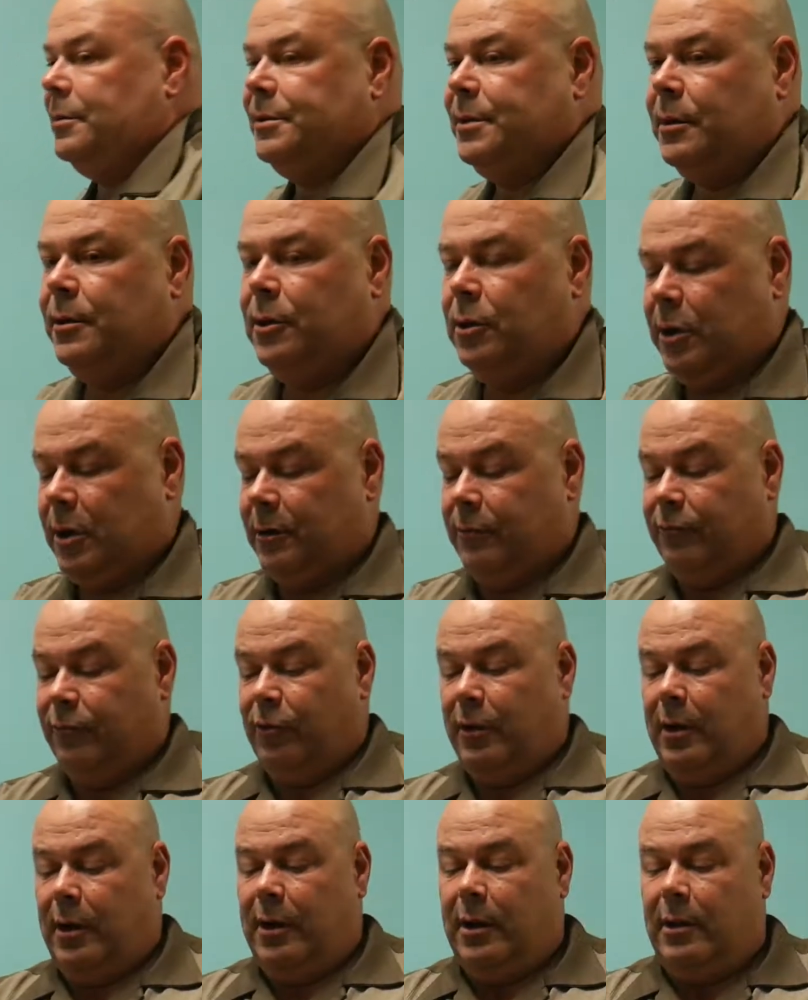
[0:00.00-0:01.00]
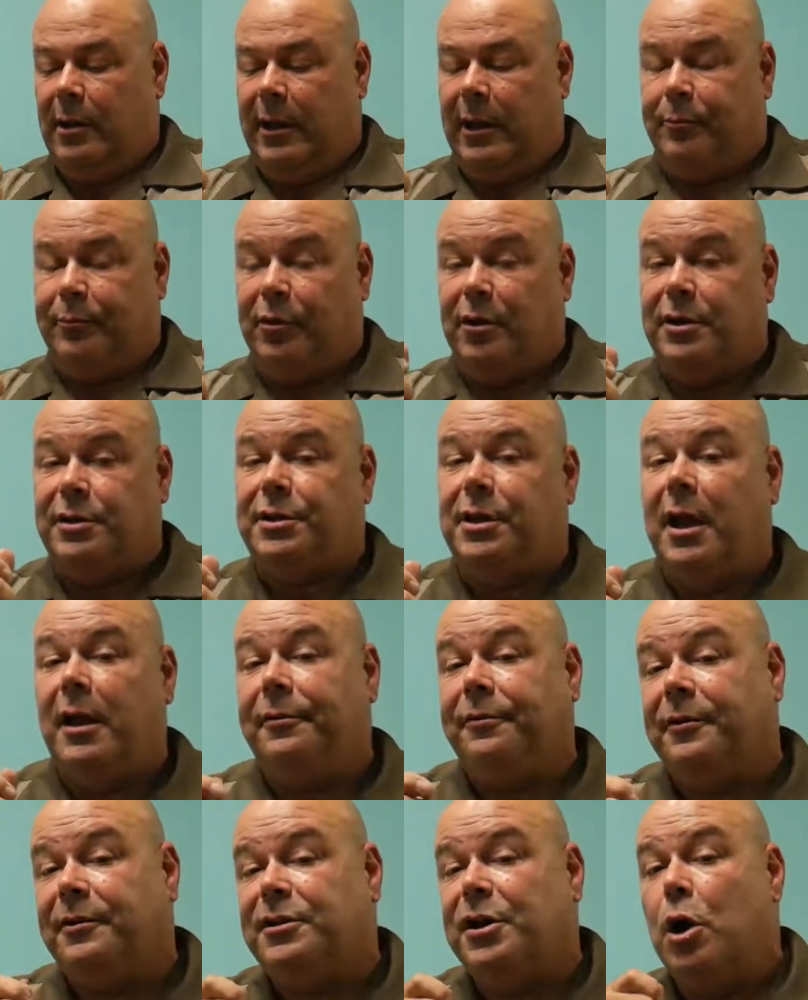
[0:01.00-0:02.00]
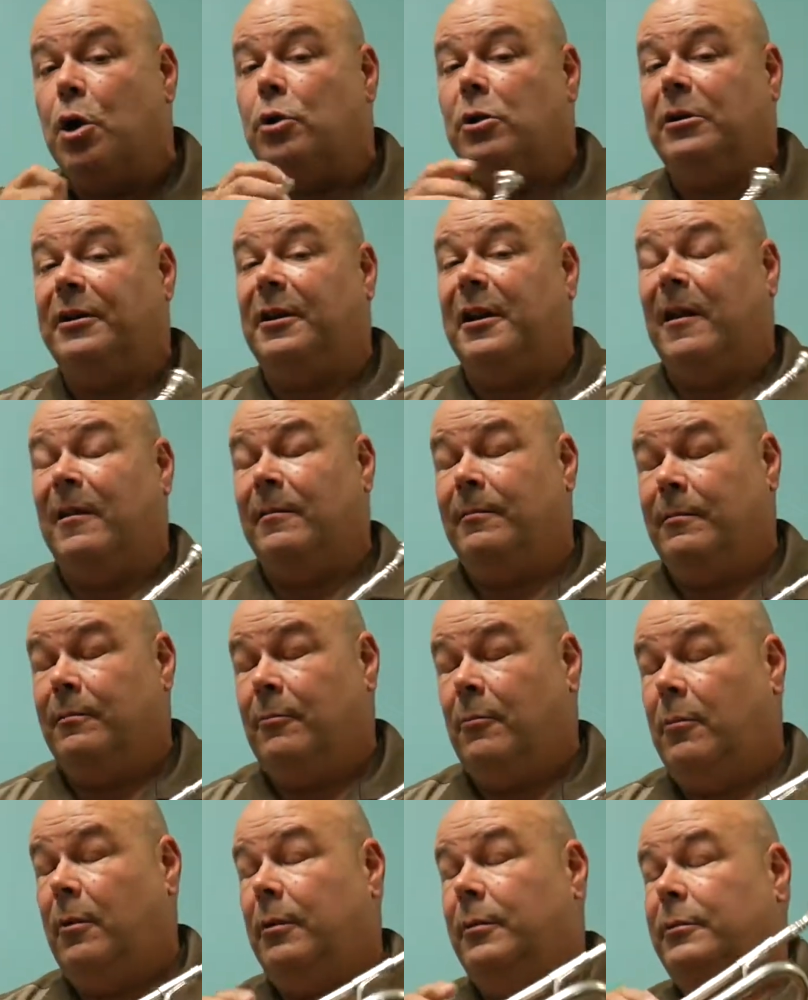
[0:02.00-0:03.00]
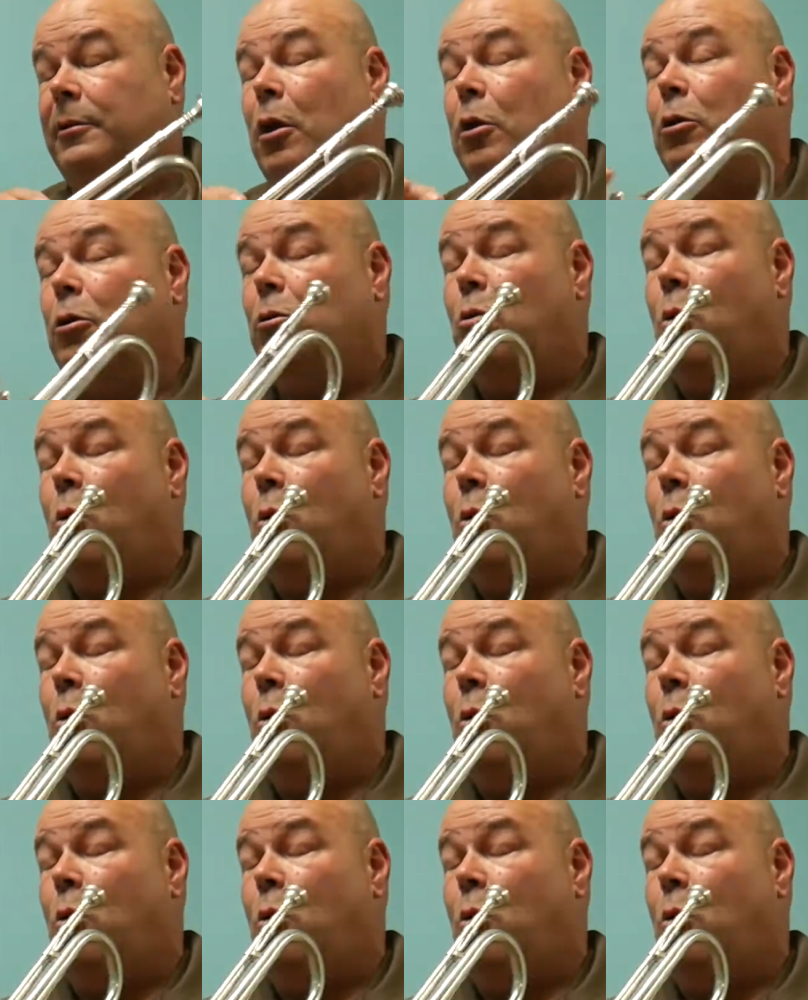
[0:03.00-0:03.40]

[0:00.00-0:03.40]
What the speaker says: so you can really appreciate the tonal